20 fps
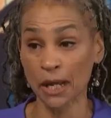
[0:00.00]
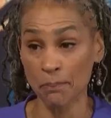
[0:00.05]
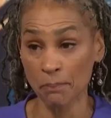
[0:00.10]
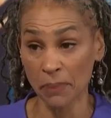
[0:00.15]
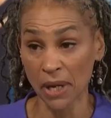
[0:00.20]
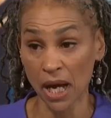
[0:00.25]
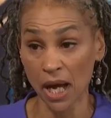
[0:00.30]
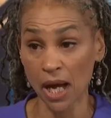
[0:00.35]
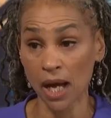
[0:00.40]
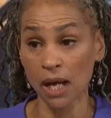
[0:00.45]
a
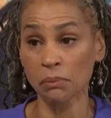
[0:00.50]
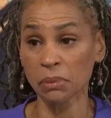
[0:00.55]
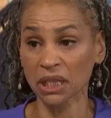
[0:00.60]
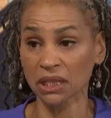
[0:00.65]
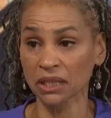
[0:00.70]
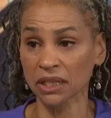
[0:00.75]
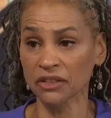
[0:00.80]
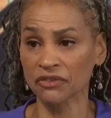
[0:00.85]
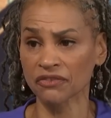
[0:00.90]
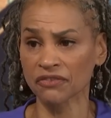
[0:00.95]

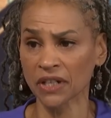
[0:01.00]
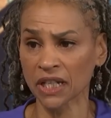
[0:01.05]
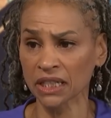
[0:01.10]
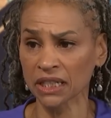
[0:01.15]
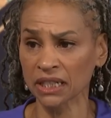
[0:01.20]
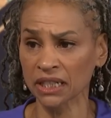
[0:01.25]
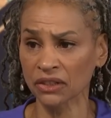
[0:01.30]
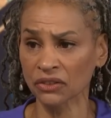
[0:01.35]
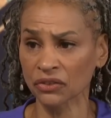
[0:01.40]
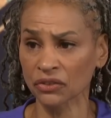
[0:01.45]
publicly
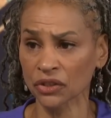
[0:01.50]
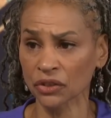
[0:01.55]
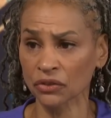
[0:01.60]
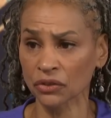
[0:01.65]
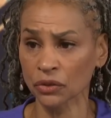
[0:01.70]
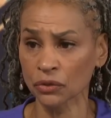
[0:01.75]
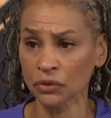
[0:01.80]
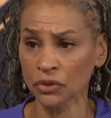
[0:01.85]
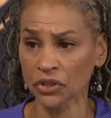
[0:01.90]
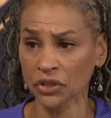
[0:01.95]
funded
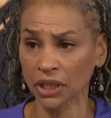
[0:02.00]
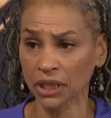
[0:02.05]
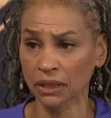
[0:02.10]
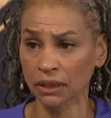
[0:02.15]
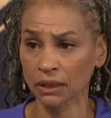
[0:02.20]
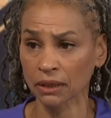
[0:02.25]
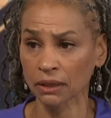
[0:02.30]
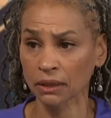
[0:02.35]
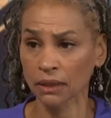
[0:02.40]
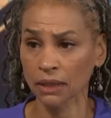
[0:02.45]
institution
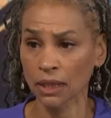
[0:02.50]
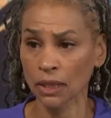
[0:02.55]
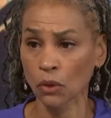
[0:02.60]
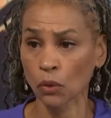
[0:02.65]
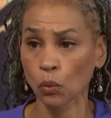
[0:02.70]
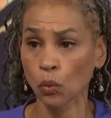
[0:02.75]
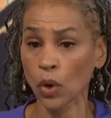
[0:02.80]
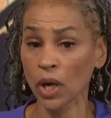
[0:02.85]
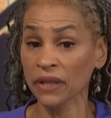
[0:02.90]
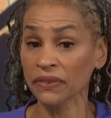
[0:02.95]

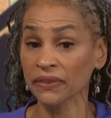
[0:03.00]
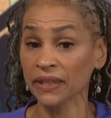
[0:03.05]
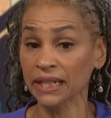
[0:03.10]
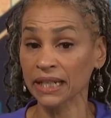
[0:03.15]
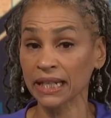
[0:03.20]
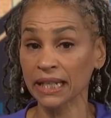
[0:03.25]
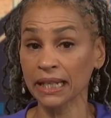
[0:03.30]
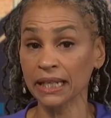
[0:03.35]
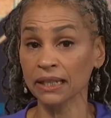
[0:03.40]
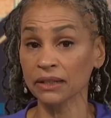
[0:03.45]
one that
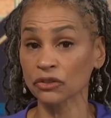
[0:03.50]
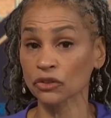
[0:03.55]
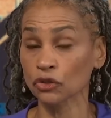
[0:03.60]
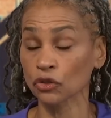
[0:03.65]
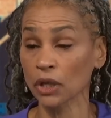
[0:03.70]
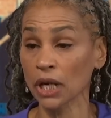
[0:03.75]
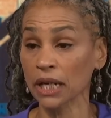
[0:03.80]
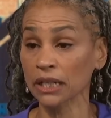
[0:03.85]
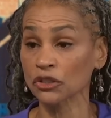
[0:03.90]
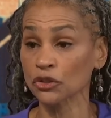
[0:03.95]
he is
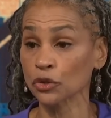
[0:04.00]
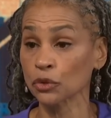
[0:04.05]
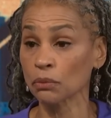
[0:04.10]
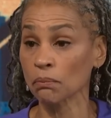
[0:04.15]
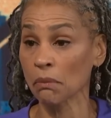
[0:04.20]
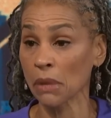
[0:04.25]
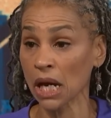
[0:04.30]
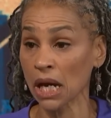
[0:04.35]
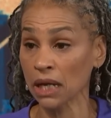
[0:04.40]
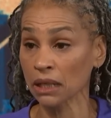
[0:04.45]
trying to
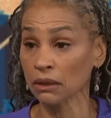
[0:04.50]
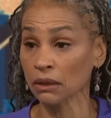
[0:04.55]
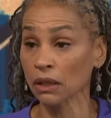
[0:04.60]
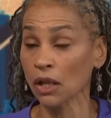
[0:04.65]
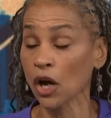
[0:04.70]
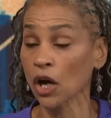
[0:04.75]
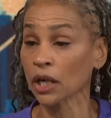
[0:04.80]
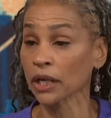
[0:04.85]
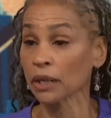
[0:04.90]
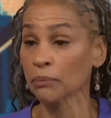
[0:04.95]
model
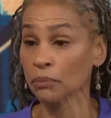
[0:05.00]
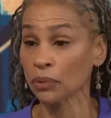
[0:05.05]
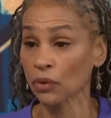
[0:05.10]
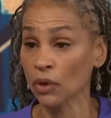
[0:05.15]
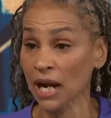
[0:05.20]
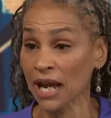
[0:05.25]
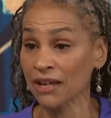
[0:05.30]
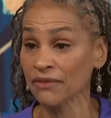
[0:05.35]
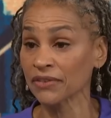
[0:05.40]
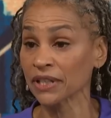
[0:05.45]
on a
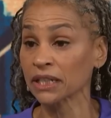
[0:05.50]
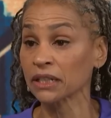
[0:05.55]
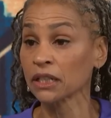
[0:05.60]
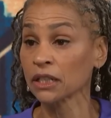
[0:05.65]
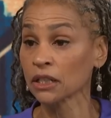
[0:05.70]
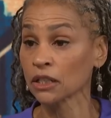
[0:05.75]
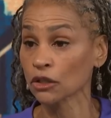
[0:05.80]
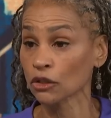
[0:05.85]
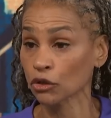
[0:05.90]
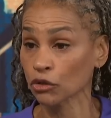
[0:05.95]
private
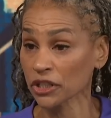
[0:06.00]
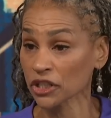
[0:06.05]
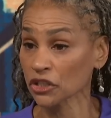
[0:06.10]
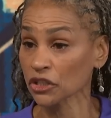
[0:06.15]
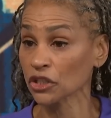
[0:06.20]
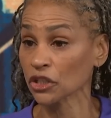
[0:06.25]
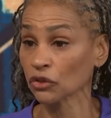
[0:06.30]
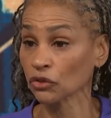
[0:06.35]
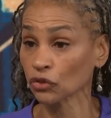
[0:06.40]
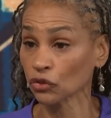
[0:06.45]

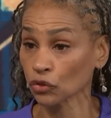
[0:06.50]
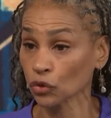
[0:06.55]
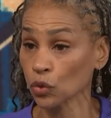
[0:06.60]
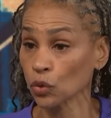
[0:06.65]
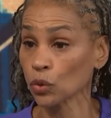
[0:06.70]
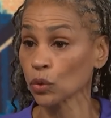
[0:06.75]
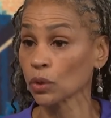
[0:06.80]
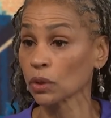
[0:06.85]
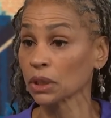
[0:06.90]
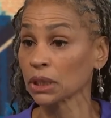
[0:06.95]
Christian
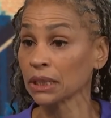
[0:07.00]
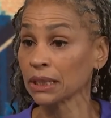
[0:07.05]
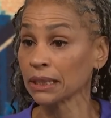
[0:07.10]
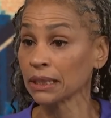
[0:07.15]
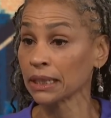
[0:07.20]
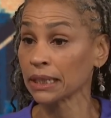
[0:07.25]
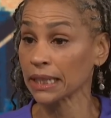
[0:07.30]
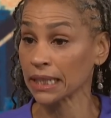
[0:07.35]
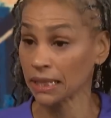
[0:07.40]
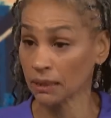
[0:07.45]
school
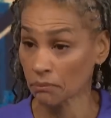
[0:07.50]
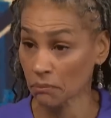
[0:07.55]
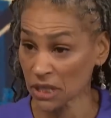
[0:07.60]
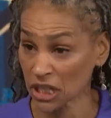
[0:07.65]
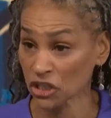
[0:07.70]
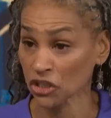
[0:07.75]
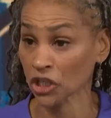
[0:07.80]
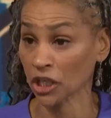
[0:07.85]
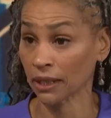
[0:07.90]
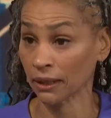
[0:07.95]
in
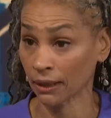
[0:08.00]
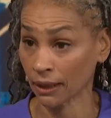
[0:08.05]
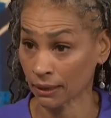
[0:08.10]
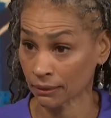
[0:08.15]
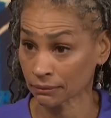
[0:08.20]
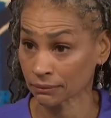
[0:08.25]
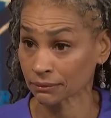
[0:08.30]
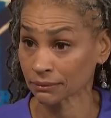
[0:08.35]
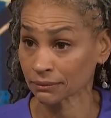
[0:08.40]
Michigan.